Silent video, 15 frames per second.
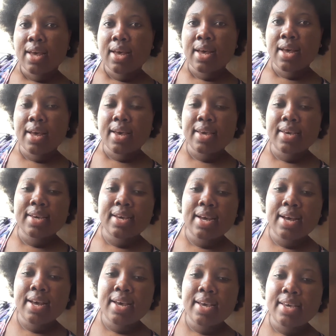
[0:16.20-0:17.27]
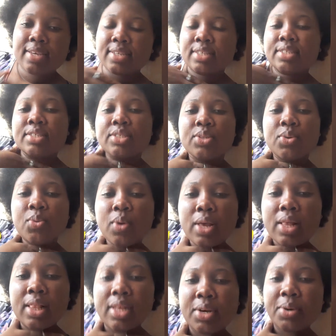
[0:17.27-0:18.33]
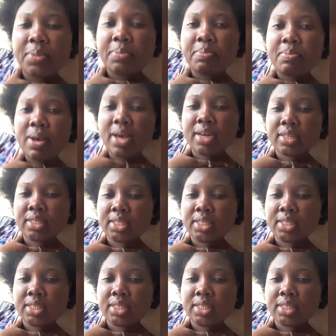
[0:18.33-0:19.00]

Hi guys, welcome back